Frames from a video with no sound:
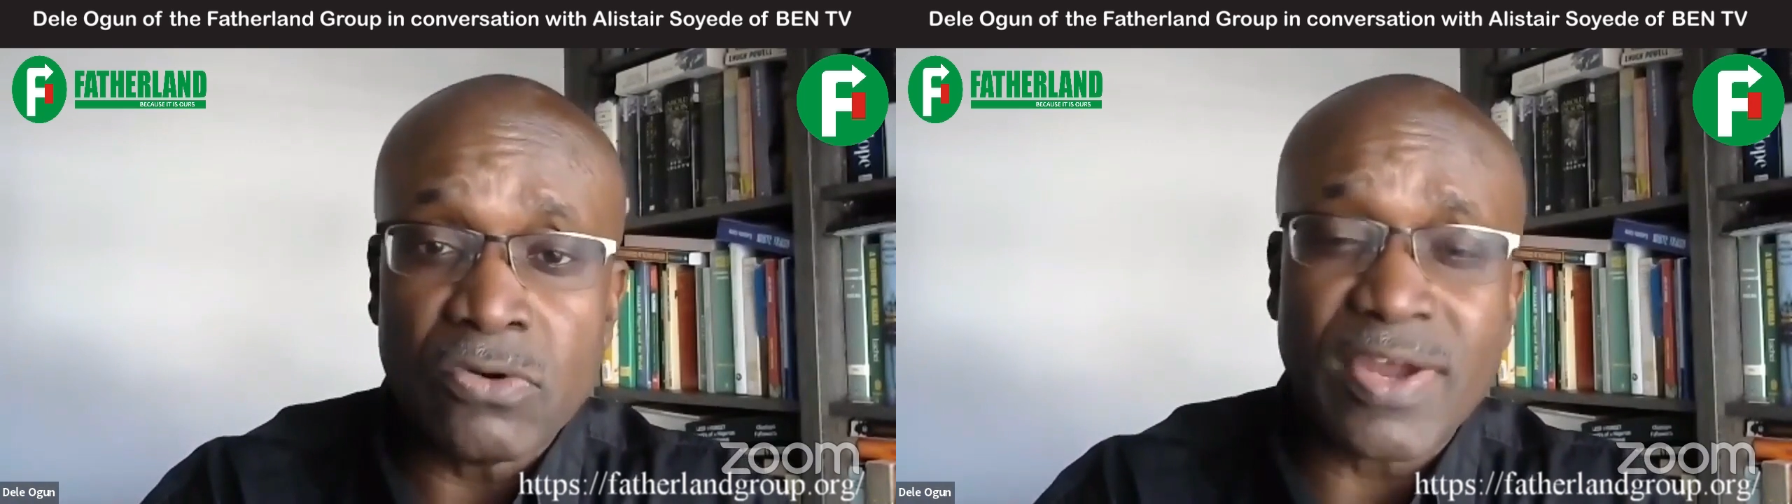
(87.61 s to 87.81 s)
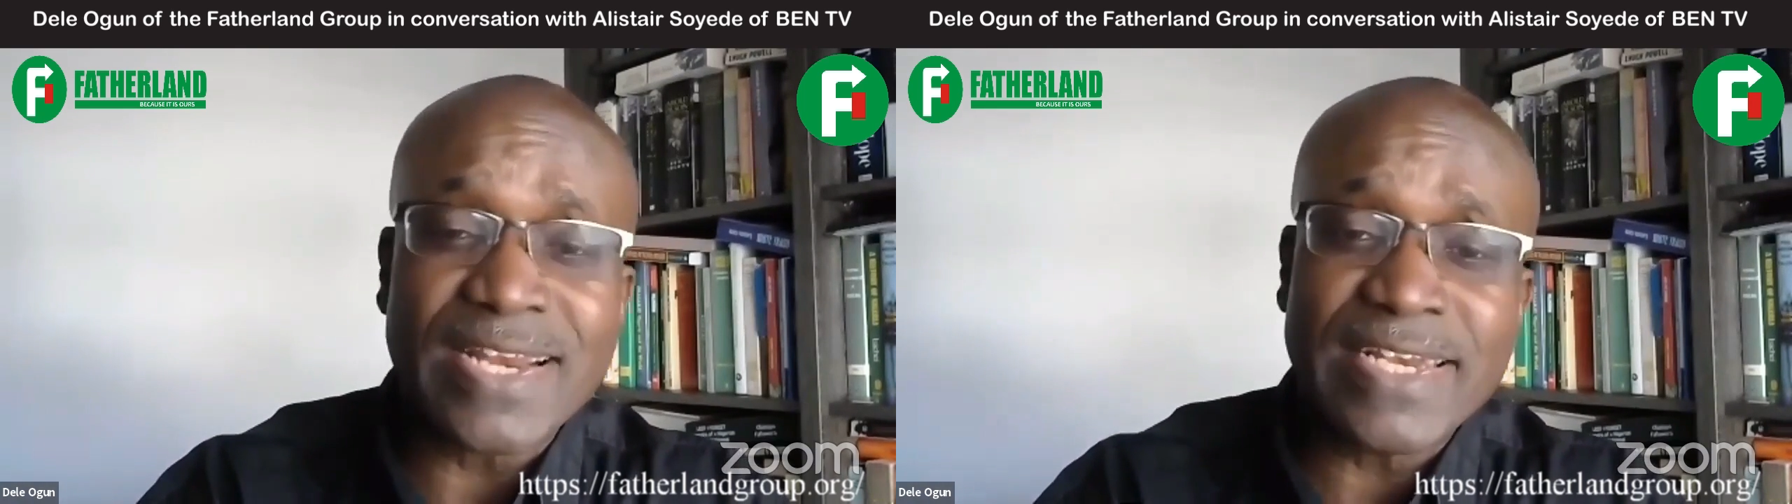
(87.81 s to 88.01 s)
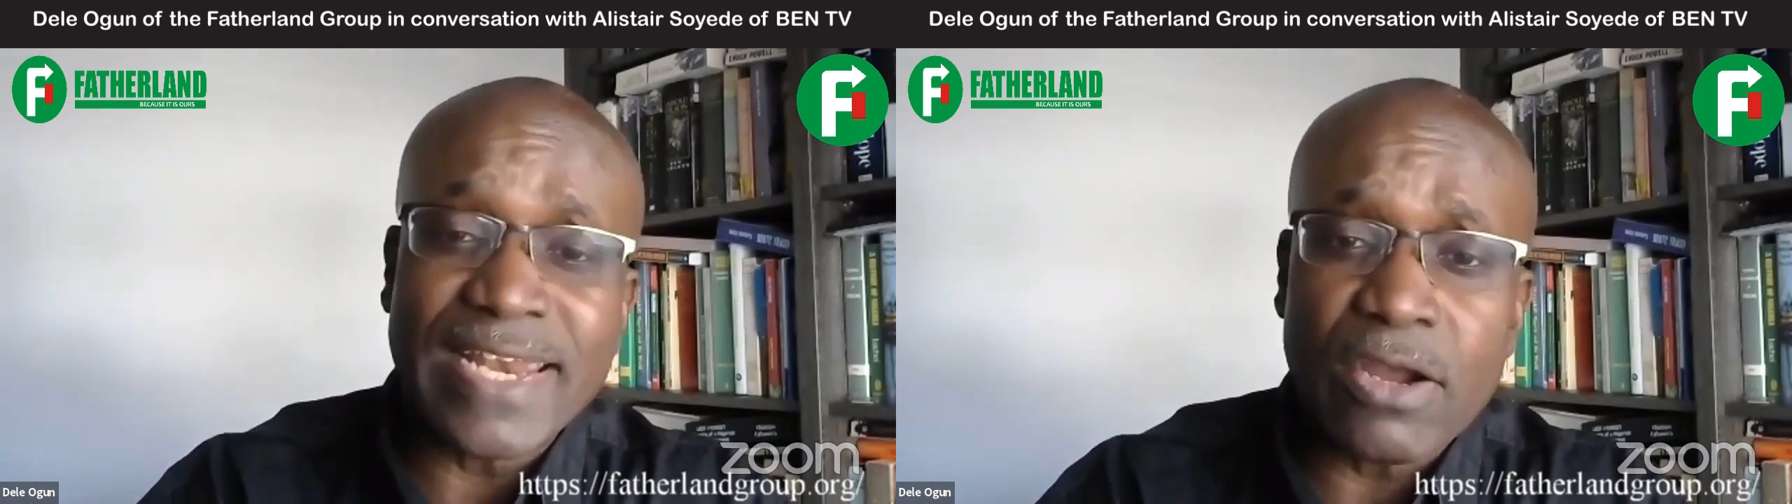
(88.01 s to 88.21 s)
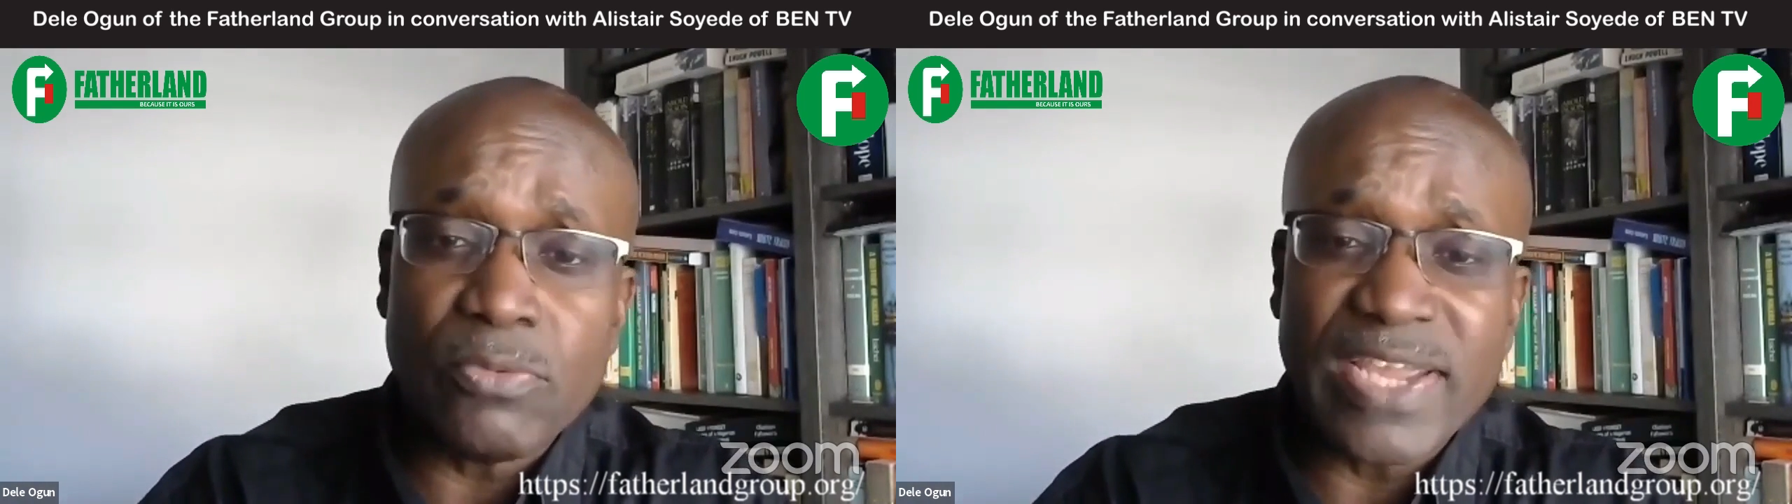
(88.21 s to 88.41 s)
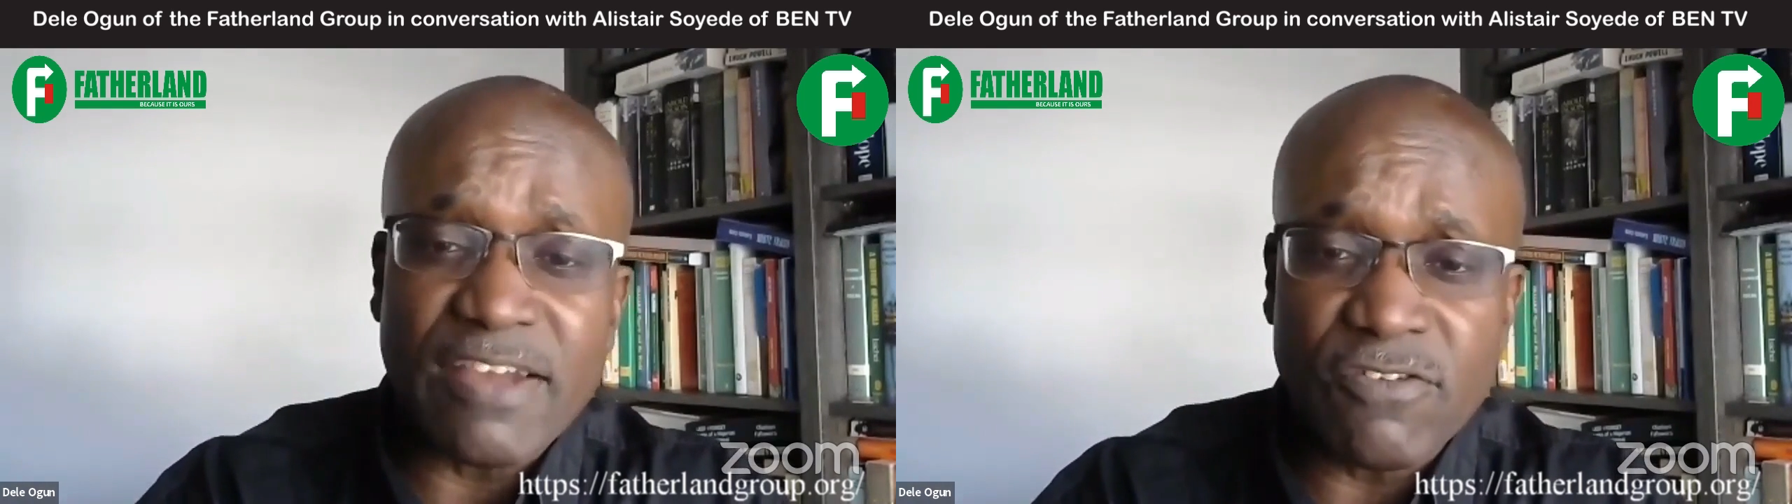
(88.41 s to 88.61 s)
Right now,
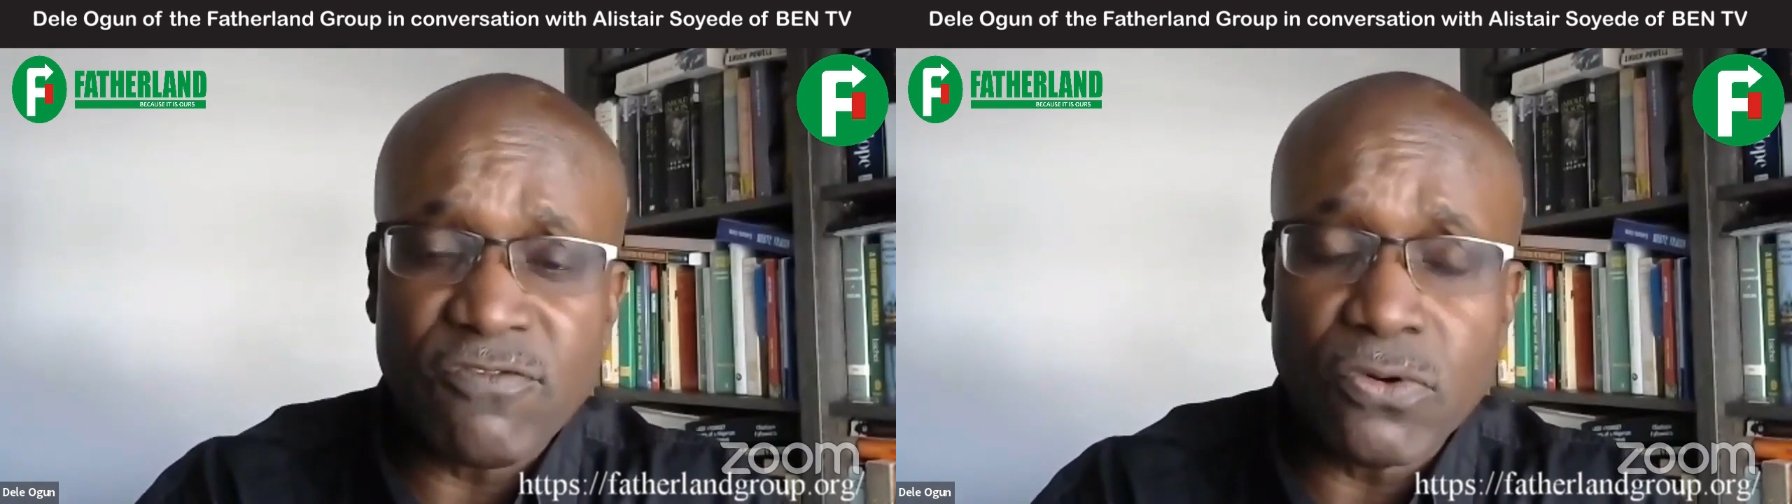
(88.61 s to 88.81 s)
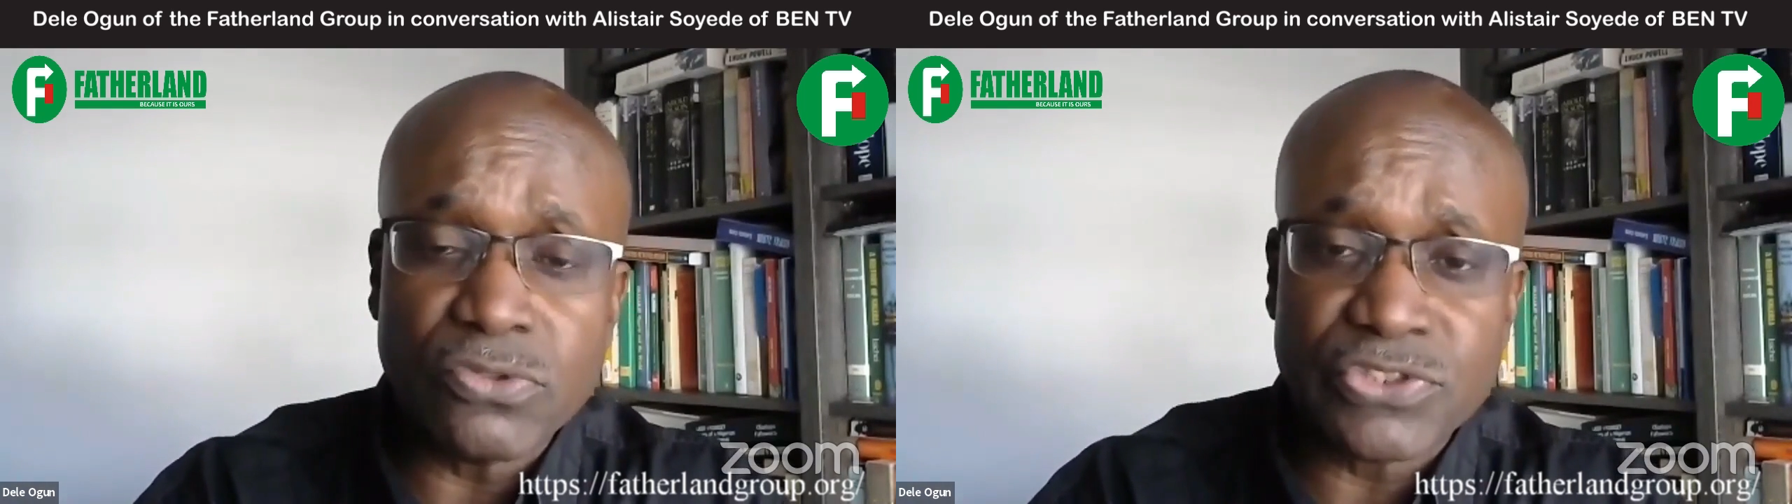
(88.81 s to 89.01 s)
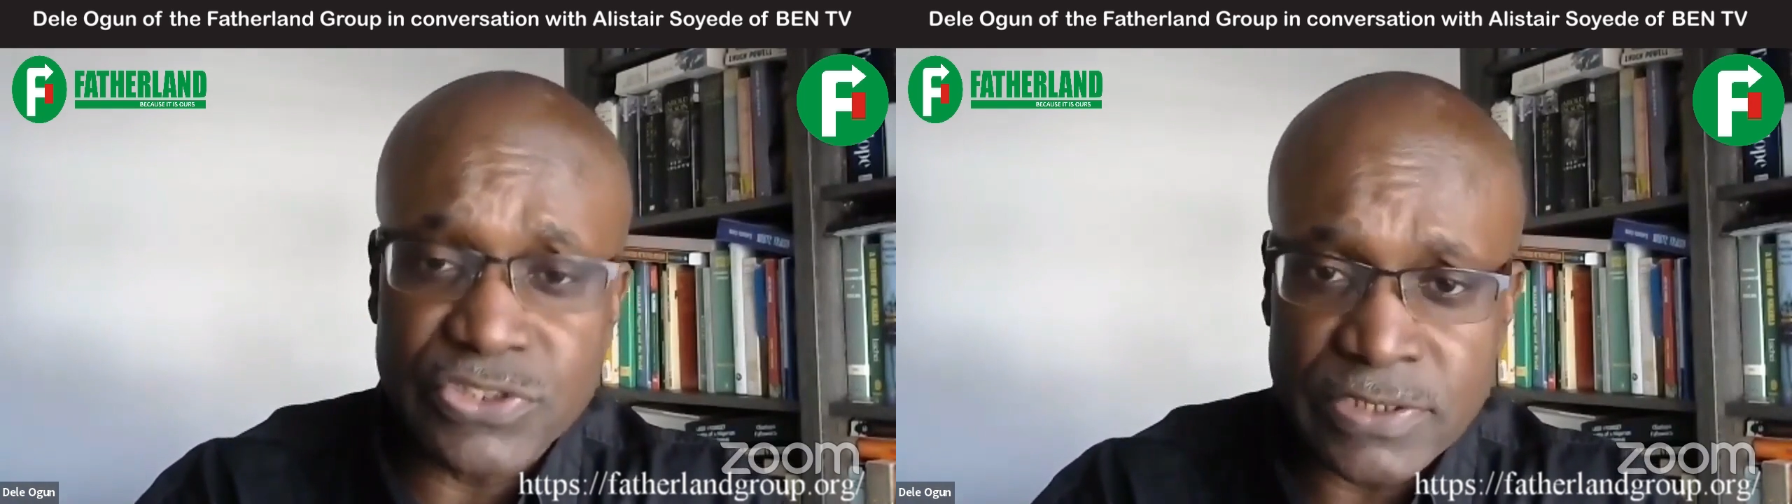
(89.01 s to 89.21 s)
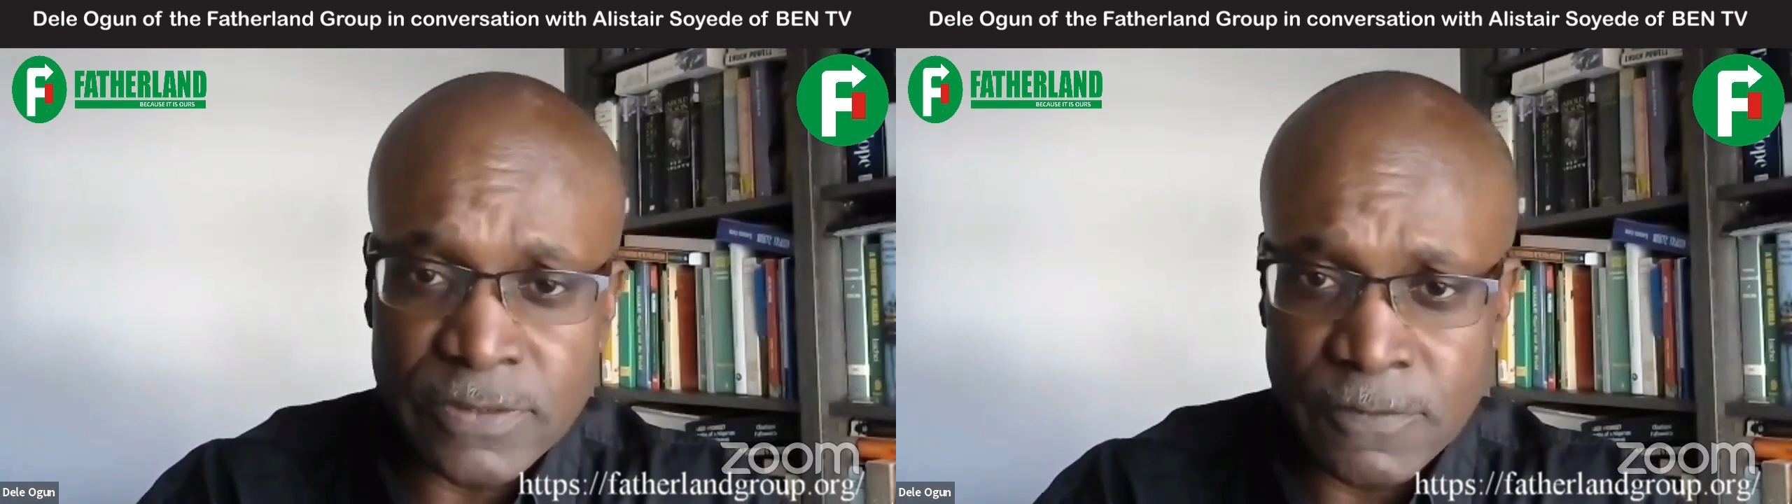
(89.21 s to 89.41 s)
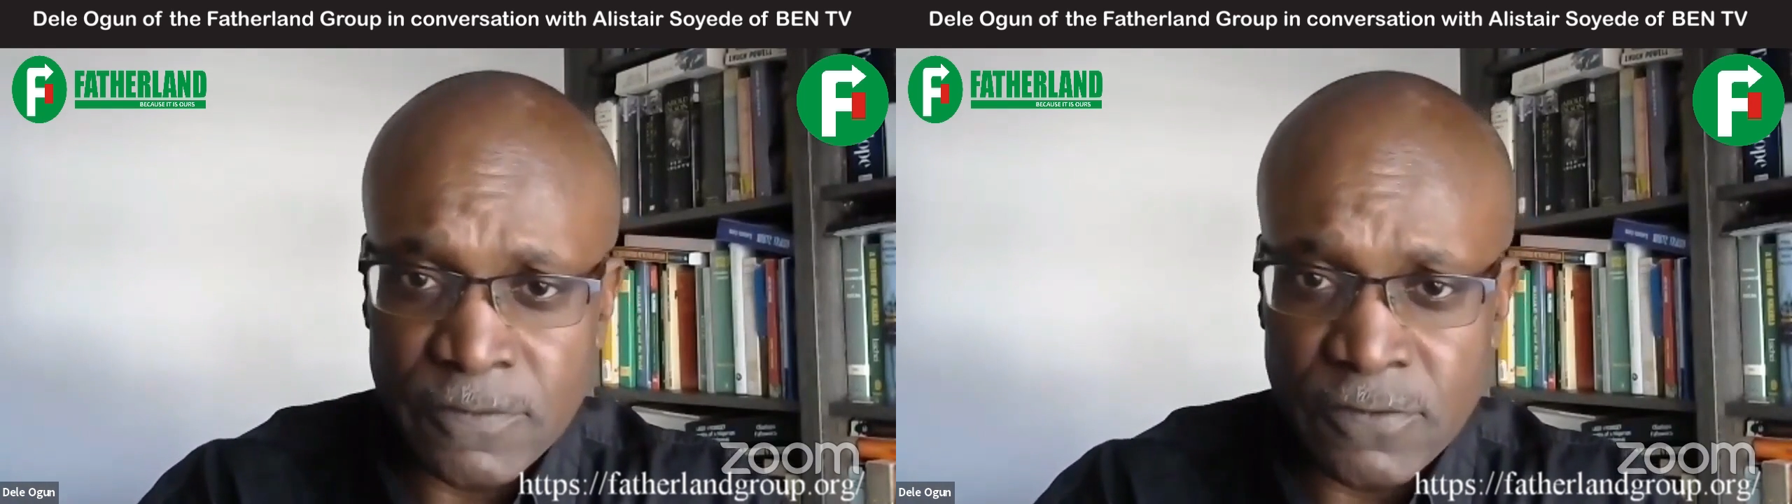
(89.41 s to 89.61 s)
we have a false